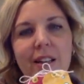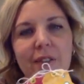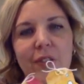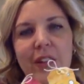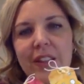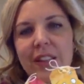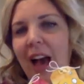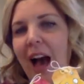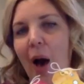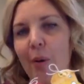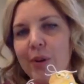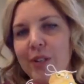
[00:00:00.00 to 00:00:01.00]
if you like the
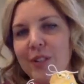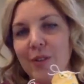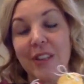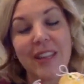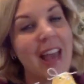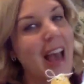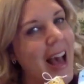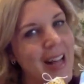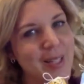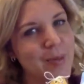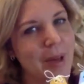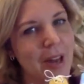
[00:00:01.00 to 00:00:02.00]
owls or the
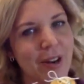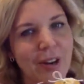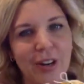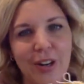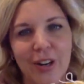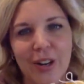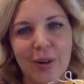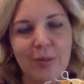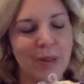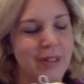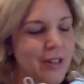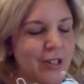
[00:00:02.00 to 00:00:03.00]
cats better,
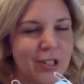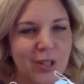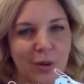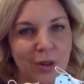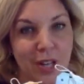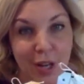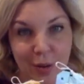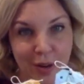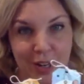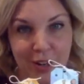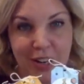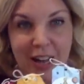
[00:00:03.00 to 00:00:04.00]
but they're so cute
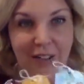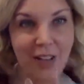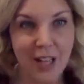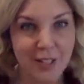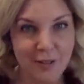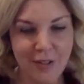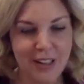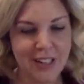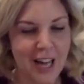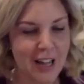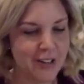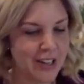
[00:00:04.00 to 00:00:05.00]
and you're going to have lots of fun
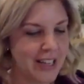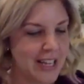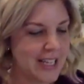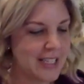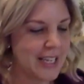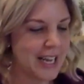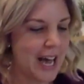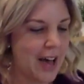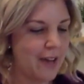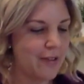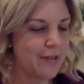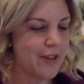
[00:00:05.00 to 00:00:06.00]
coloring these and
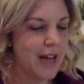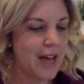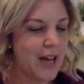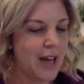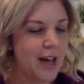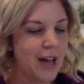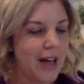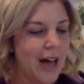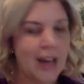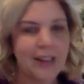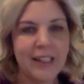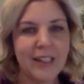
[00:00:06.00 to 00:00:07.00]
have
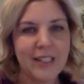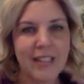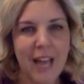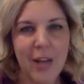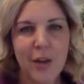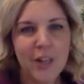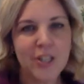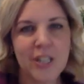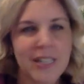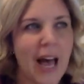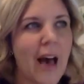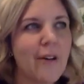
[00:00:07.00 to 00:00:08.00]
a little set. You could
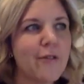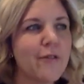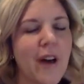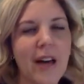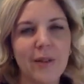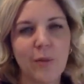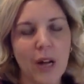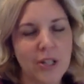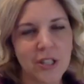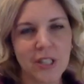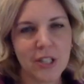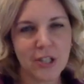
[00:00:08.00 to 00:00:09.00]
just have fun
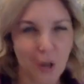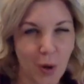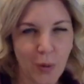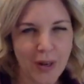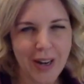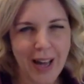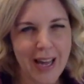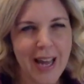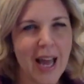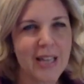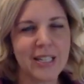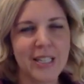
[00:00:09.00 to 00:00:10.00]
watching a show one night
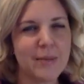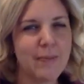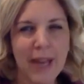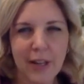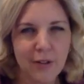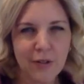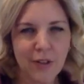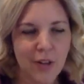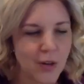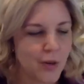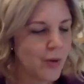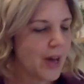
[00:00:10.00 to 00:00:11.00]
and just make a
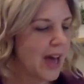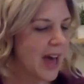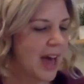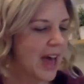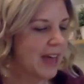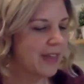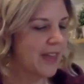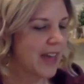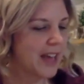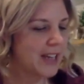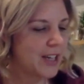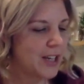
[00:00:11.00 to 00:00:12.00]
few, and
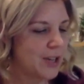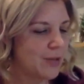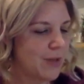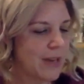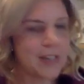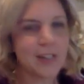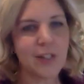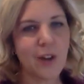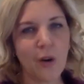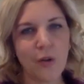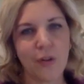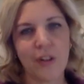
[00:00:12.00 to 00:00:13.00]
then you're ready to
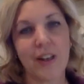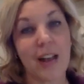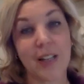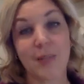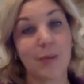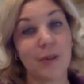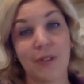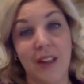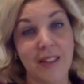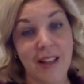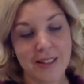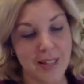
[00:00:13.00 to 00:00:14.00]
go for the next
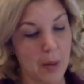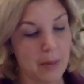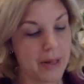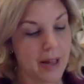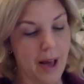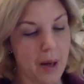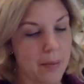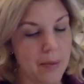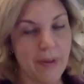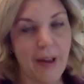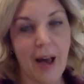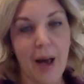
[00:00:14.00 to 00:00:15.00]
birthday that's coming up.
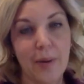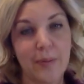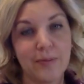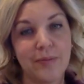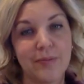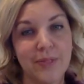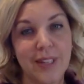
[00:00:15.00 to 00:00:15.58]
Um,